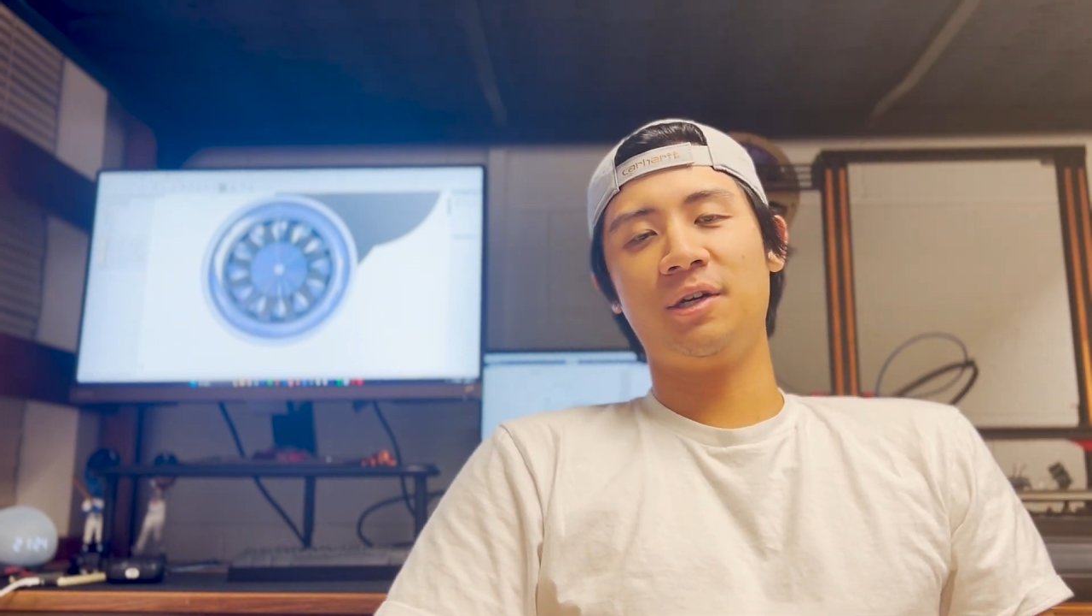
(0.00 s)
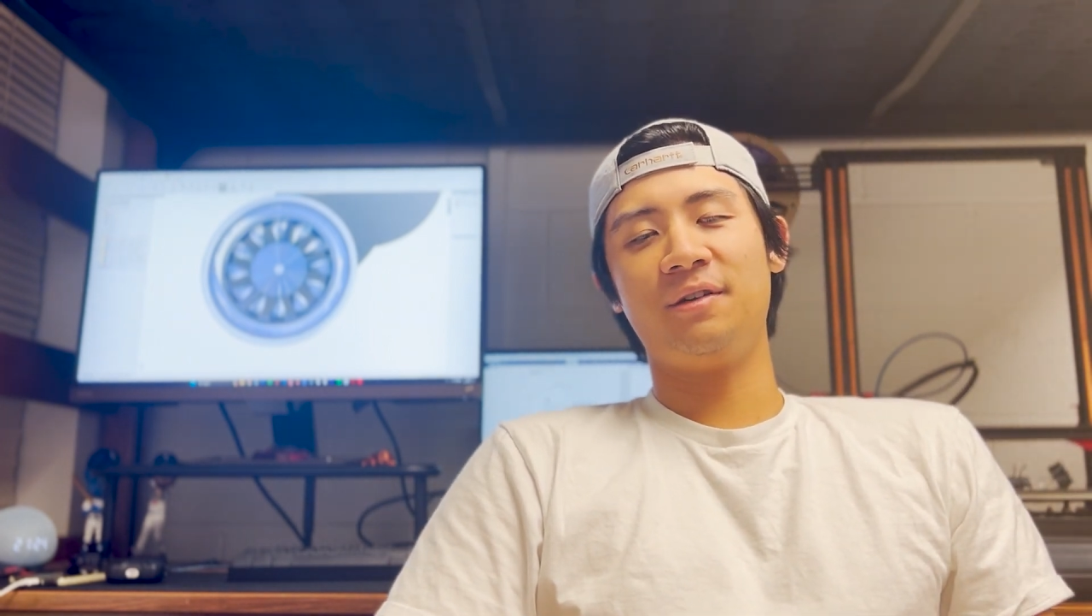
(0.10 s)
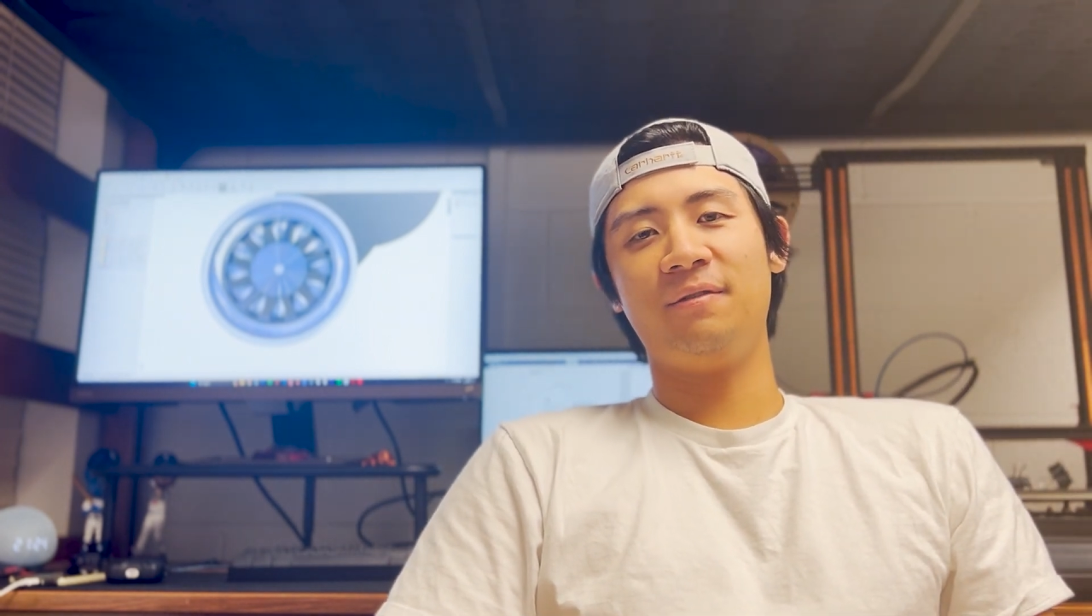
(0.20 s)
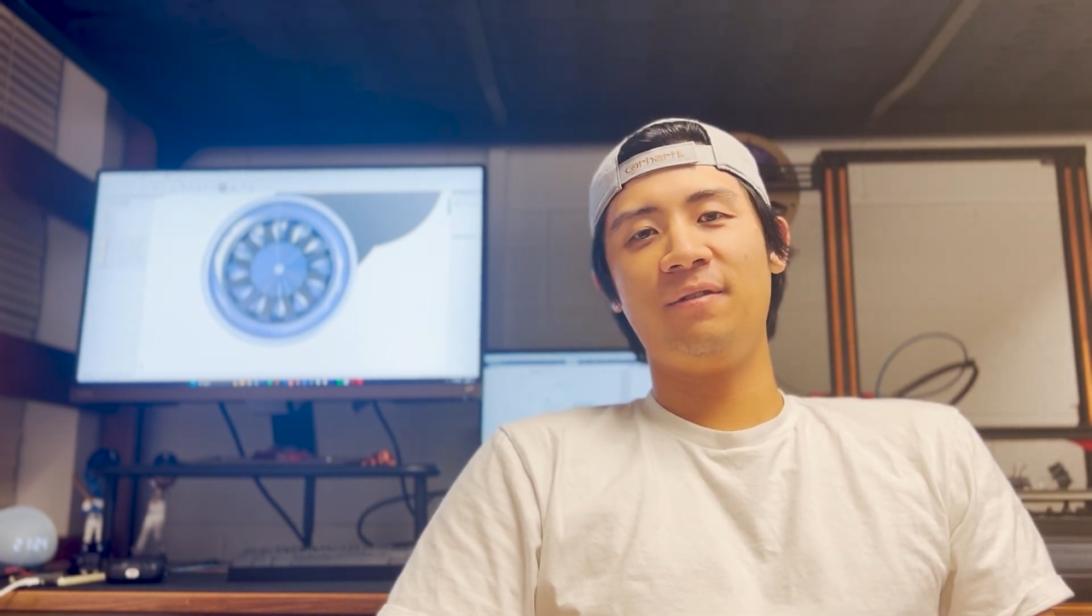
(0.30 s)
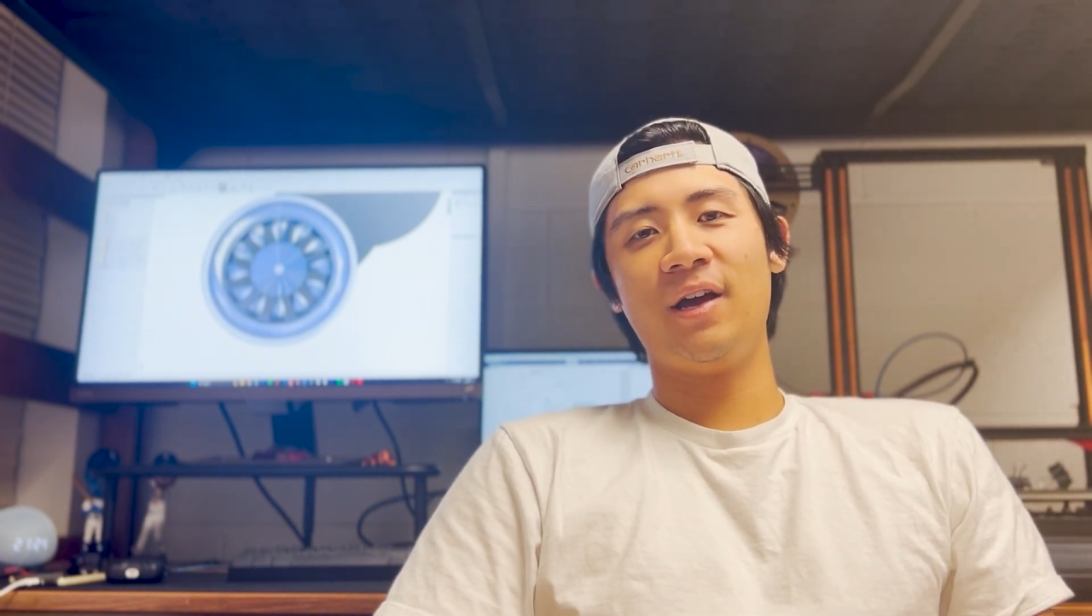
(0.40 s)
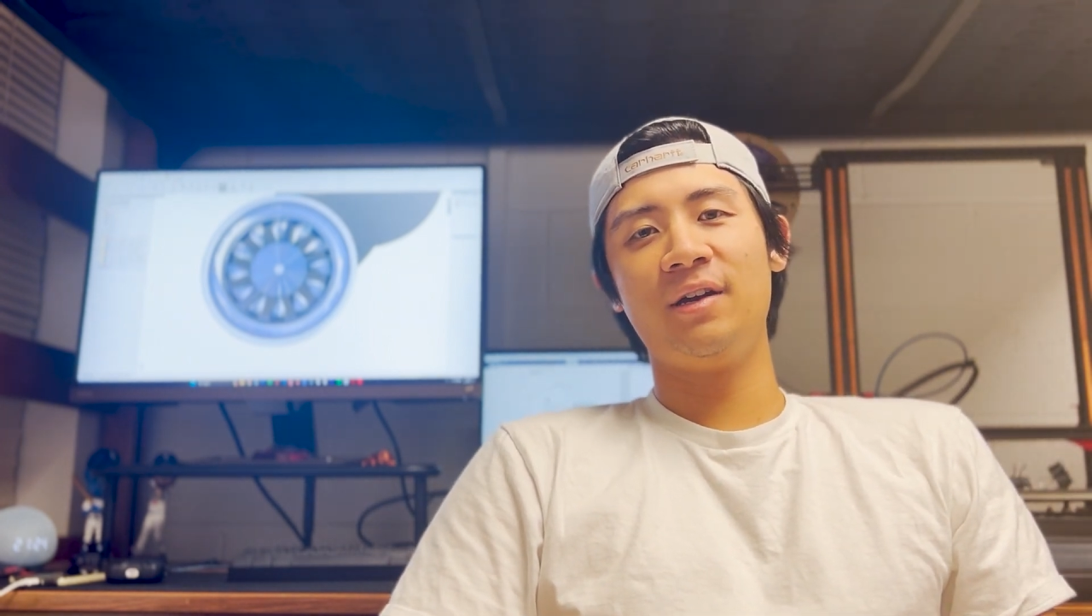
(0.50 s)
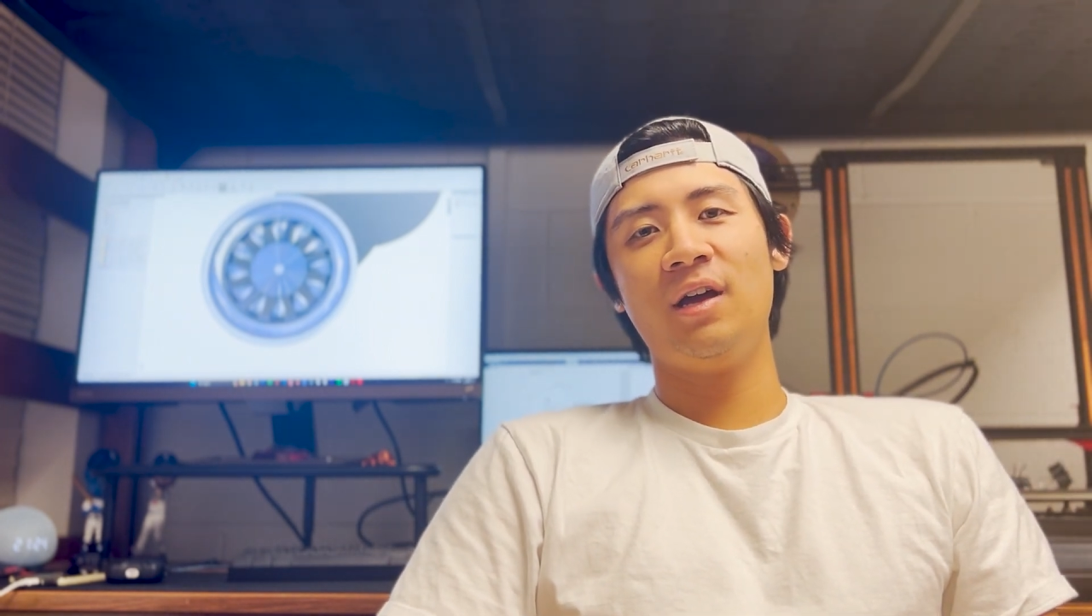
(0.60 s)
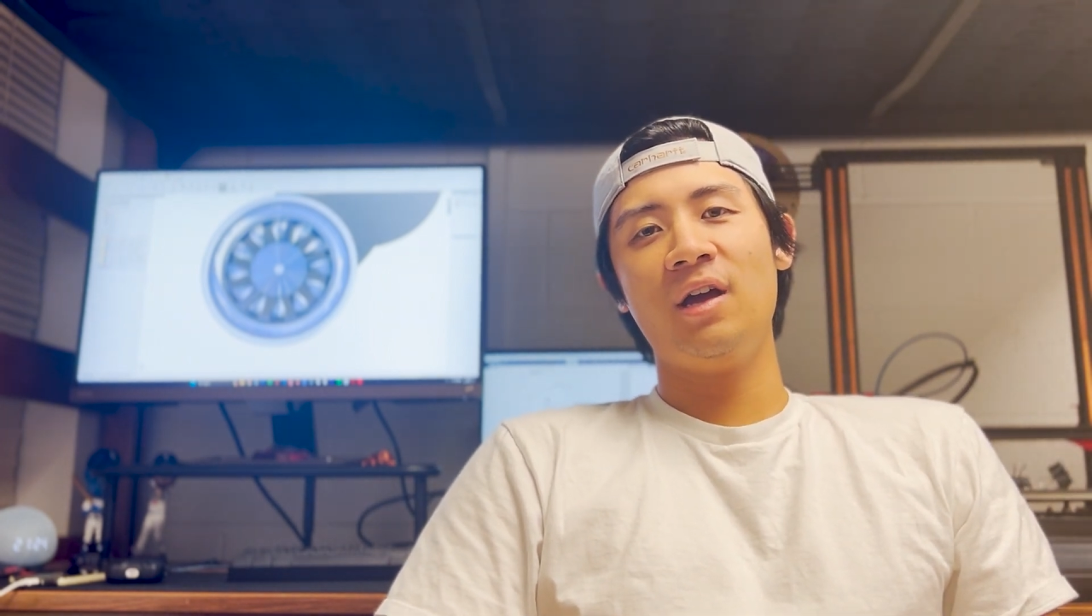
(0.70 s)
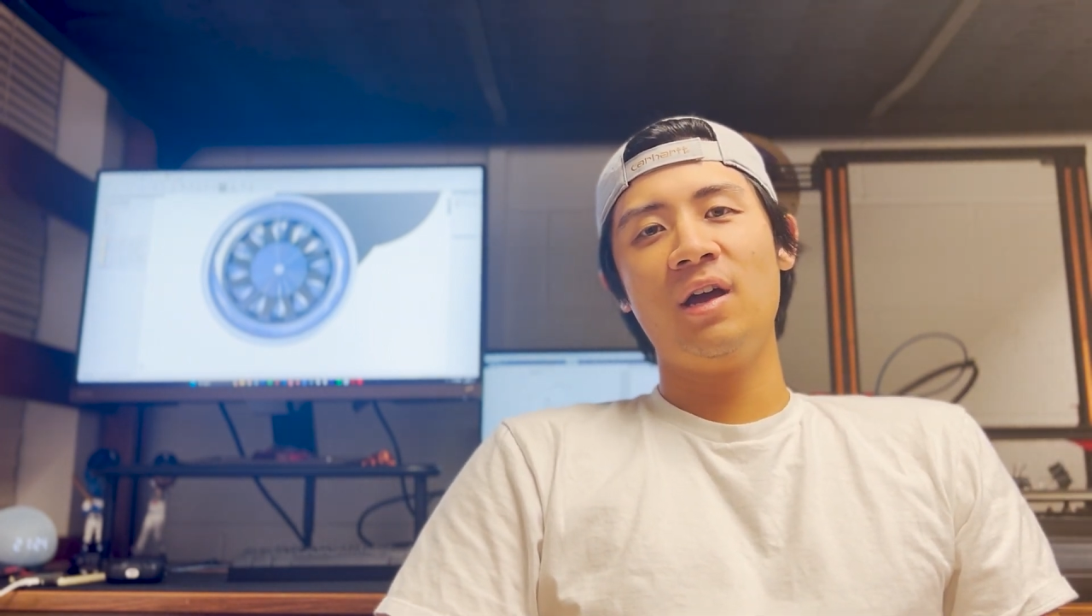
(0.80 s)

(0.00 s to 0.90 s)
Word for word: ducted fan.